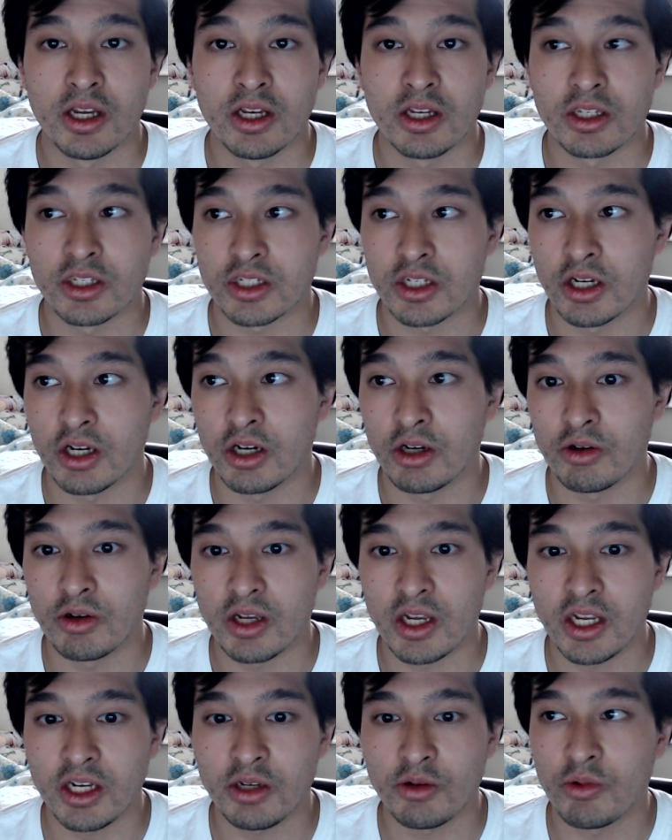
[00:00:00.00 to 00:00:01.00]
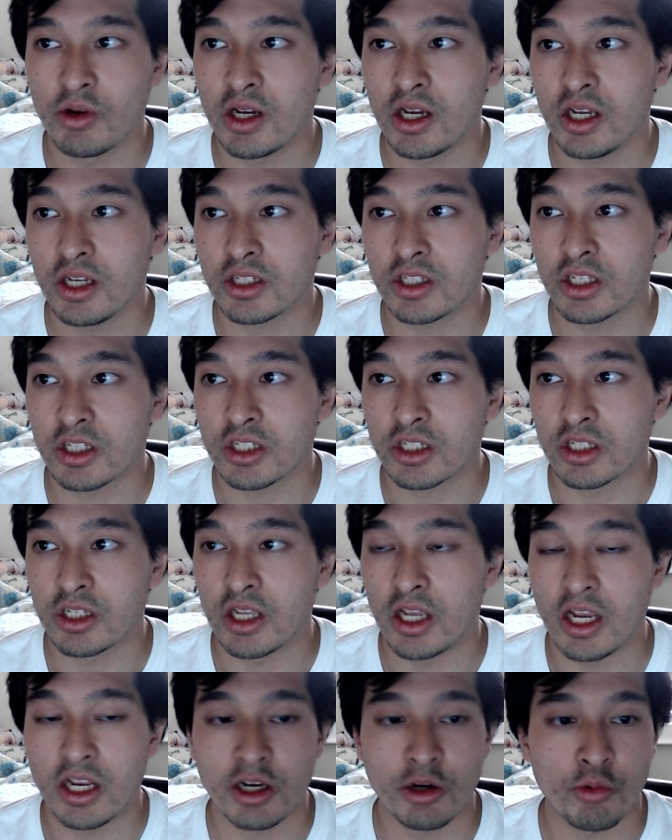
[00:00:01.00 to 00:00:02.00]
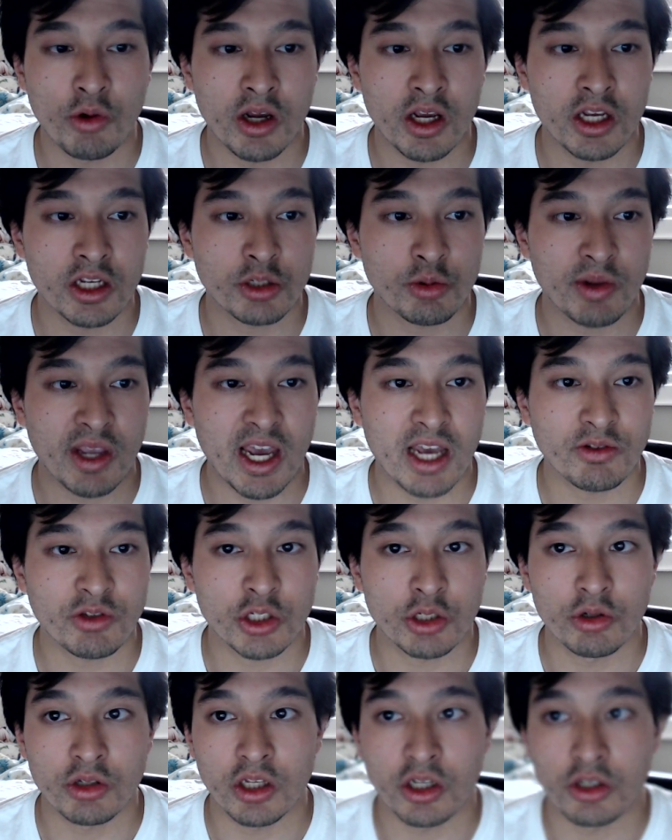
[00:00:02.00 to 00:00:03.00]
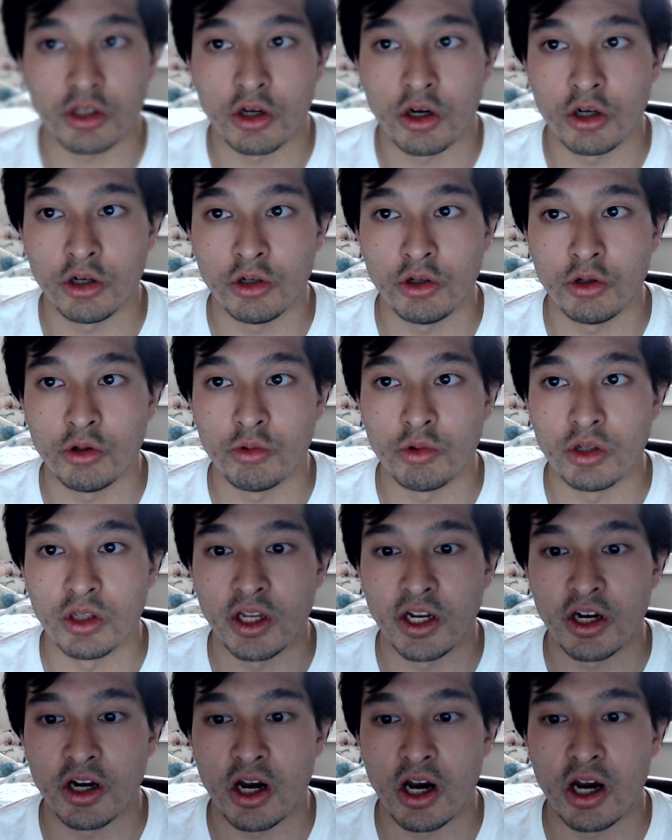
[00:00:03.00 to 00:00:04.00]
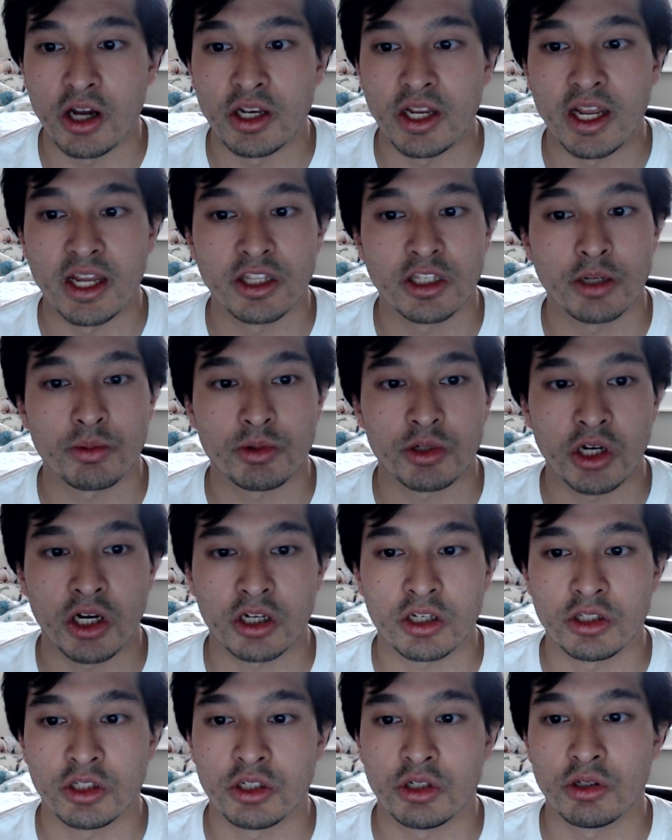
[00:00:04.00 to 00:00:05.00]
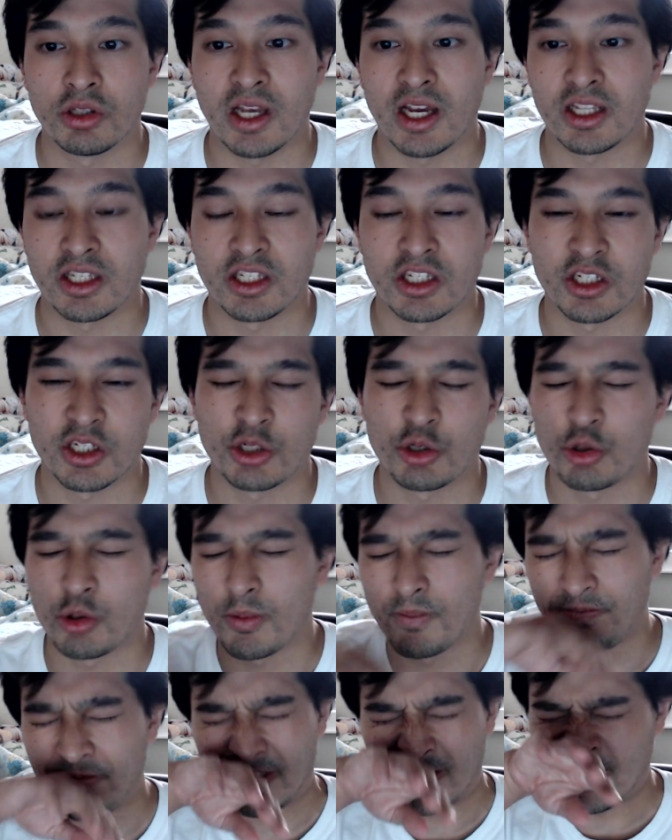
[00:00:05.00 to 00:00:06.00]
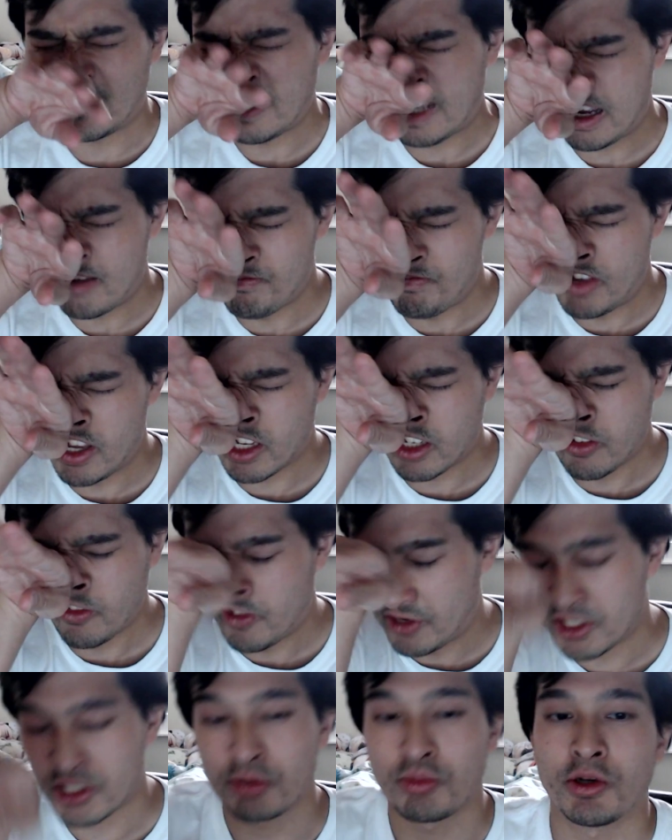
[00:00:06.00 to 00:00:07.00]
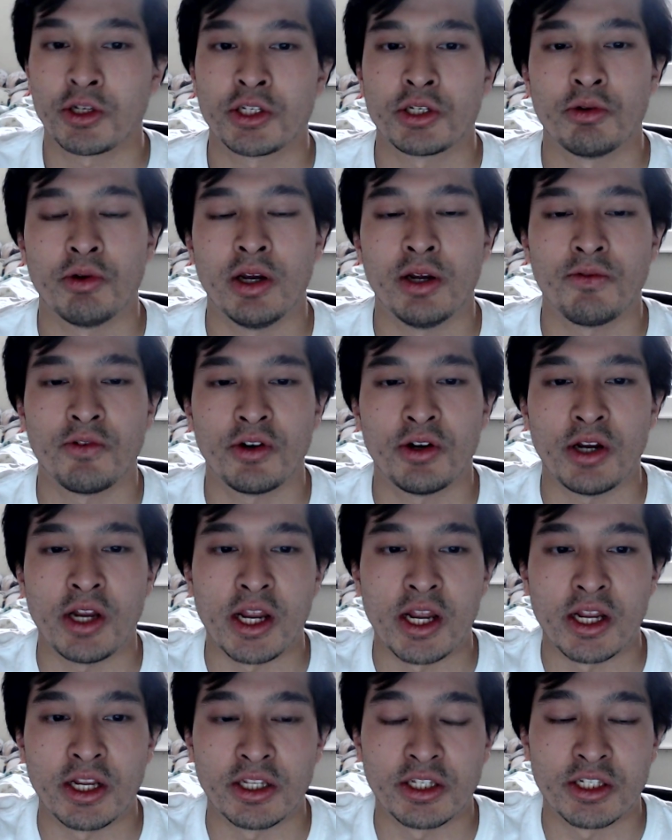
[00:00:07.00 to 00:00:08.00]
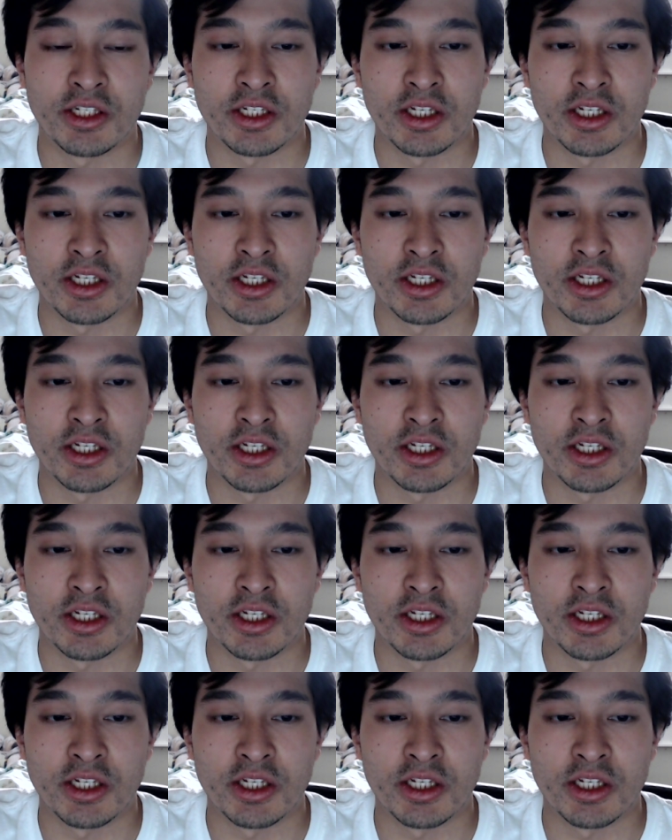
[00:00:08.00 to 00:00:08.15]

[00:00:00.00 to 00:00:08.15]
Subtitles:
So anyways, we have to that Yoru will later on end up talking to that big fish whatsoever and